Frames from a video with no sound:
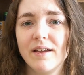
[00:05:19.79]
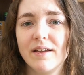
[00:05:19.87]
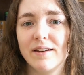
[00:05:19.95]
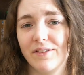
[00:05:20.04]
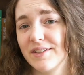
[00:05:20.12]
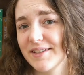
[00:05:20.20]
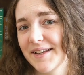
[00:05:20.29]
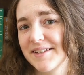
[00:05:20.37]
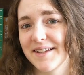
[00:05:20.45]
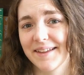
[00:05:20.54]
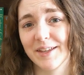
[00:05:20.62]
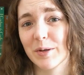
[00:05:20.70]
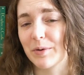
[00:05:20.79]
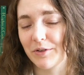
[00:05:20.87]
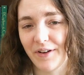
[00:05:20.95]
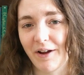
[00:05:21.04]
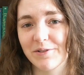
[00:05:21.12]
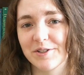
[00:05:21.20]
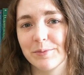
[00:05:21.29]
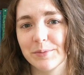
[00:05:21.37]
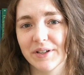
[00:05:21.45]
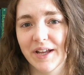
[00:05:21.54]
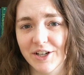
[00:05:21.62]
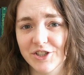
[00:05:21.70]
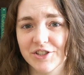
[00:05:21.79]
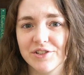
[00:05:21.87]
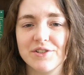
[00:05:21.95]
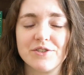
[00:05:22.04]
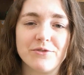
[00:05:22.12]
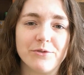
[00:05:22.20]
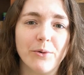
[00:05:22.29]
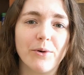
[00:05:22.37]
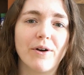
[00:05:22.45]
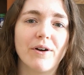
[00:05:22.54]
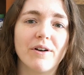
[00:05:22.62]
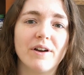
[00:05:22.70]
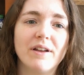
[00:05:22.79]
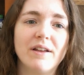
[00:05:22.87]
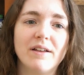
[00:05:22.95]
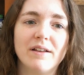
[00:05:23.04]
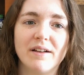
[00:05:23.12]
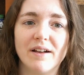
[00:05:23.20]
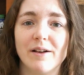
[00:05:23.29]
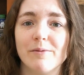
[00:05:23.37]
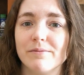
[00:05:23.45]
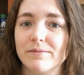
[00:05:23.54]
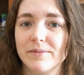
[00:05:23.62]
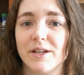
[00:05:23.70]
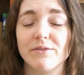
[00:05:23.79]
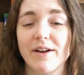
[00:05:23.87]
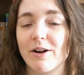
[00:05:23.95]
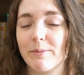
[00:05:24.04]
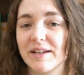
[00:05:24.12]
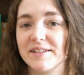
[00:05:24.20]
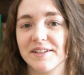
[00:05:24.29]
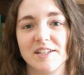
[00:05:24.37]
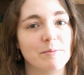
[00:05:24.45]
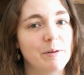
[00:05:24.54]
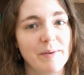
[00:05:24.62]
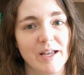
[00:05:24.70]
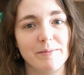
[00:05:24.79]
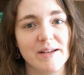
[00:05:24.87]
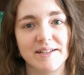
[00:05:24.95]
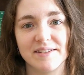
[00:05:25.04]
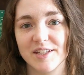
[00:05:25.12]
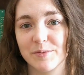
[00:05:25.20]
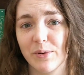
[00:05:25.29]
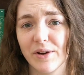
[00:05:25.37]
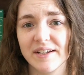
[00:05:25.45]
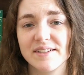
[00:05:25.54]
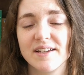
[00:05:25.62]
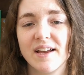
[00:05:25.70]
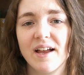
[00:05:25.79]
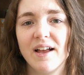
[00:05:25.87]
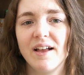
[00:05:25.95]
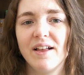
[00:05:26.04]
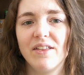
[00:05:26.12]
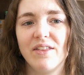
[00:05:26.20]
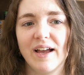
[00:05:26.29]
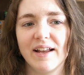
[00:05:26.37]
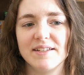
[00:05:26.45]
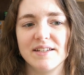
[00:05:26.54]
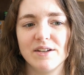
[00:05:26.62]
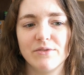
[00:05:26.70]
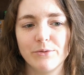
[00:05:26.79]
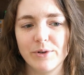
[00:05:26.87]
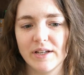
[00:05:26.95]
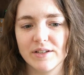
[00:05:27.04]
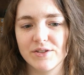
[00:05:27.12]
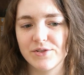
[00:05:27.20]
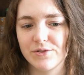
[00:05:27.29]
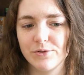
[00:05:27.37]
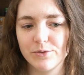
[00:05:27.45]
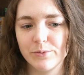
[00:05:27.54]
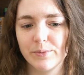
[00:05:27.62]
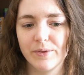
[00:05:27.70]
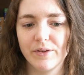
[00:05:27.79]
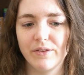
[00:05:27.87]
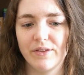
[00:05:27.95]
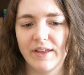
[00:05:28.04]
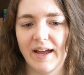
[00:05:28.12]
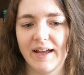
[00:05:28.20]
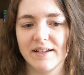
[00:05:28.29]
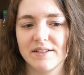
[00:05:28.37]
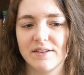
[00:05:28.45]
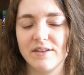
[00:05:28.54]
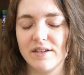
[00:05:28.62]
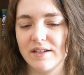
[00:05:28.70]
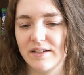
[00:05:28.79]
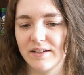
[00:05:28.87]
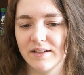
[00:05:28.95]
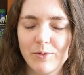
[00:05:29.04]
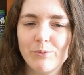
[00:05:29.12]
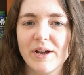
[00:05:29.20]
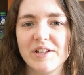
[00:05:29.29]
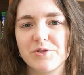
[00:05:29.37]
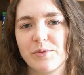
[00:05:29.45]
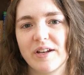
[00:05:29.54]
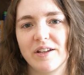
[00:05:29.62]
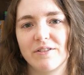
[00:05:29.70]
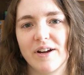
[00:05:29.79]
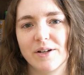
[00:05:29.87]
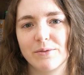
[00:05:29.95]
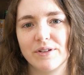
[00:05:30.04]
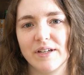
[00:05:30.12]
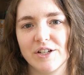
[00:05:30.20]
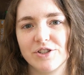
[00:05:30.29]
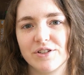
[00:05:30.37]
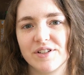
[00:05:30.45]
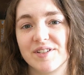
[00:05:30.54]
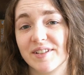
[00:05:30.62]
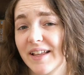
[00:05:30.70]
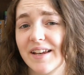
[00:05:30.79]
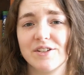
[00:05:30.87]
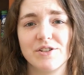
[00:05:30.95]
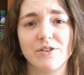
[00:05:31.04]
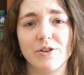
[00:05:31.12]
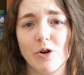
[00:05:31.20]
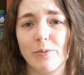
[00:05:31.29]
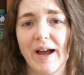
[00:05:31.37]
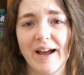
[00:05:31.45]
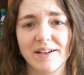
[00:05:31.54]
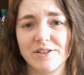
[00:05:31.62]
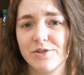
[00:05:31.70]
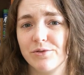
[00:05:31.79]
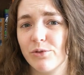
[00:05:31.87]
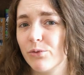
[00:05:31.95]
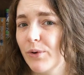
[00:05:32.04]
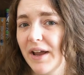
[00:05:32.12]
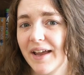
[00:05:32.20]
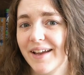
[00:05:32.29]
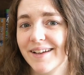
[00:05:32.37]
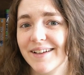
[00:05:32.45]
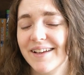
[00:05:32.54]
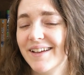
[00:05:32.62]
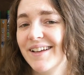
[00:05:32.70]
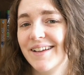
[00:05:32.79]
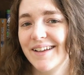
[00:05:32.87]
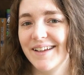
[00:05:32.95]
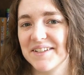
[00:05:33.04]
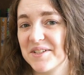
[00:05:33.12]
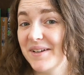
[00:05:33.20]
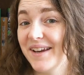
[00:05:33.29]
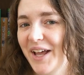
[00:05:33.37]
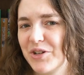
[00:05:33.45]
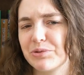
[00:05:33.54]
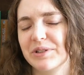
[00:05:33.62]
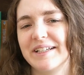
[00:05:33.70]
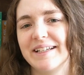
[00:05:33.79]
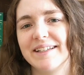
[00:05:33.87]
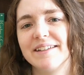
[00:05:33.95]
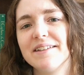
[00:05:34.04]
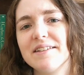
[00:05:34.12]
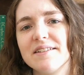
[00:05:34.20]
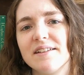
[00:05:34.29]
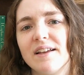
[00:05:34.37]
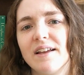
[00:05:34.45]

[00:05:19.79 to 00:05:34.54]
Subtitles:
Now, this has, I think, profound implications for environmentalism, and Mann makes this point that if we assume that the best way to interact with nature is to let it to go back to the way it naturally is,